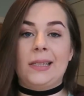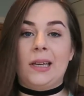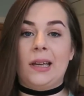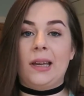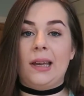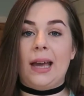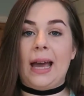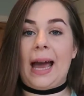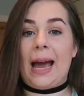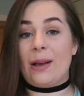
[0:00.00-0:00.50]

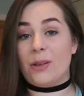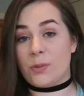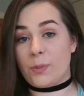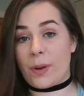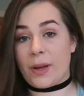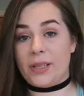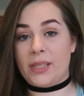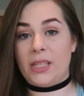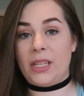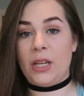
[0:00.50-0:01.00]
to how
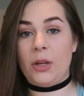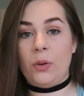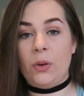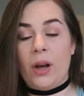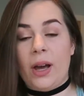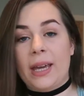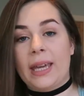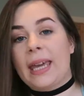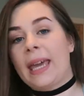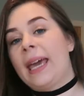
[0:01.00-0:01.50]
spicy you
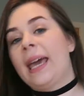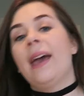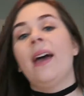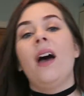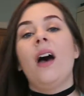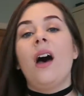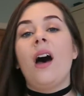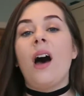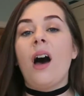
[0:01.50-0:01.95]
like it.